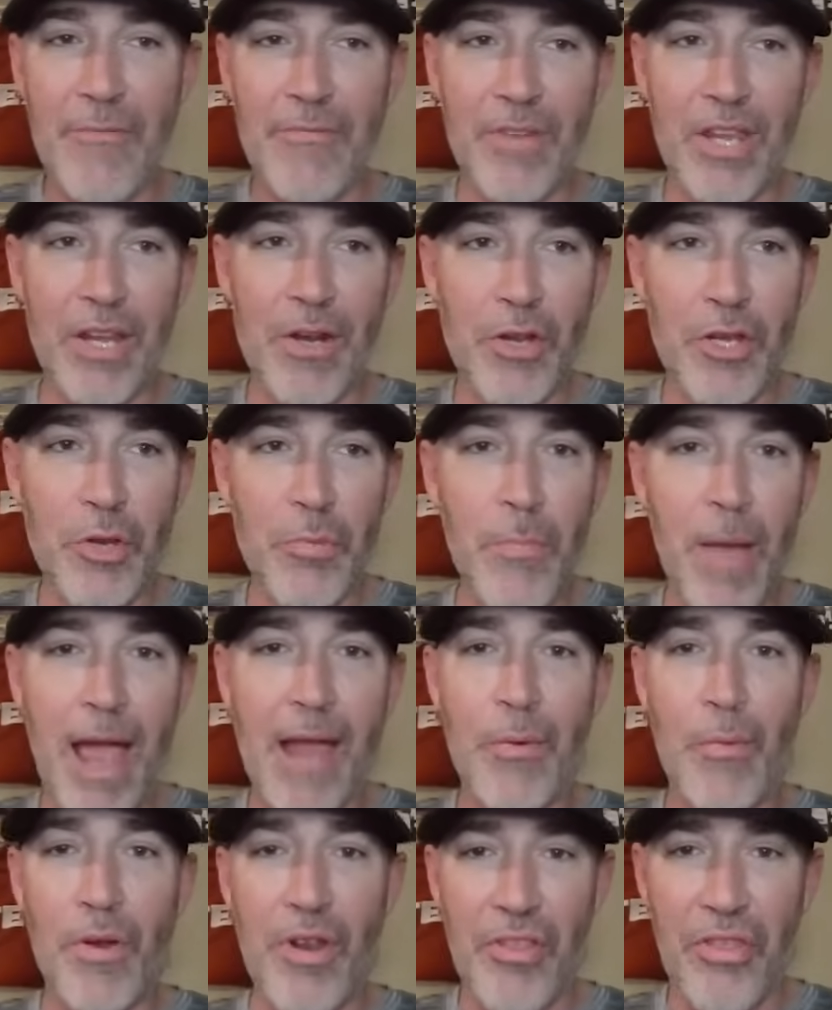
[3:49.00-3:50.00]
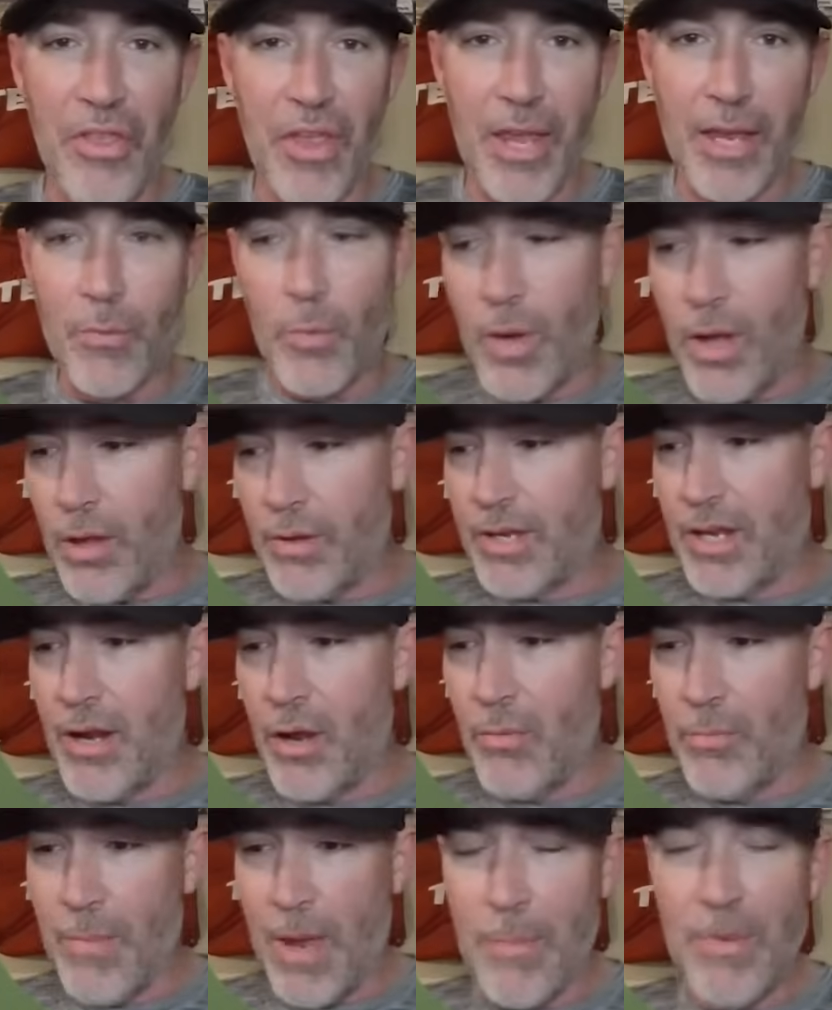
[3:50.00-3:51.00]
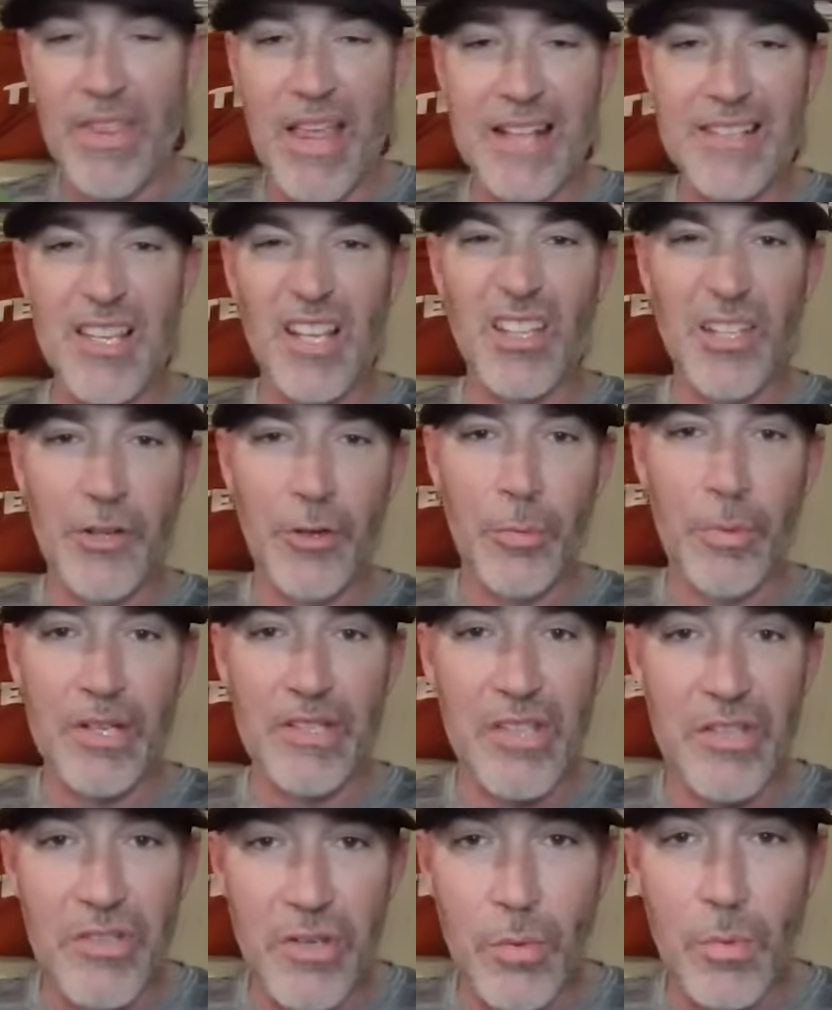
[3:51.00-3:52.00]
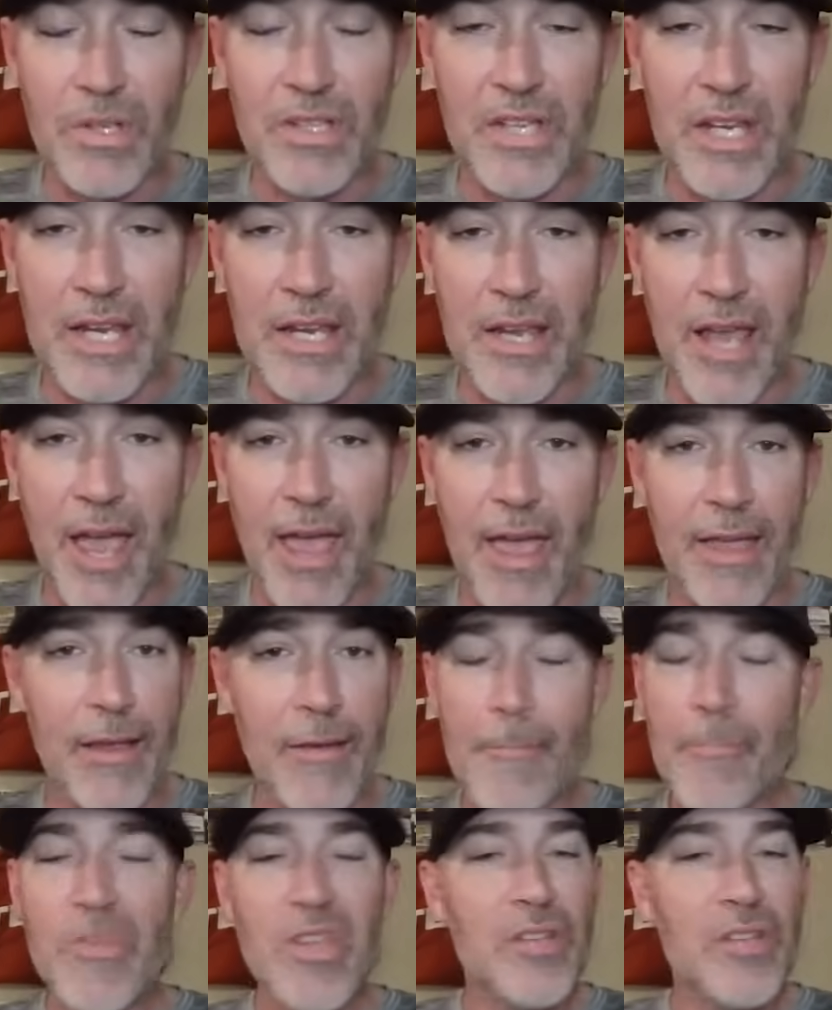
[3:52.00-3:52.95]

you might want to think, well, maybe that's a little bit to do with DK.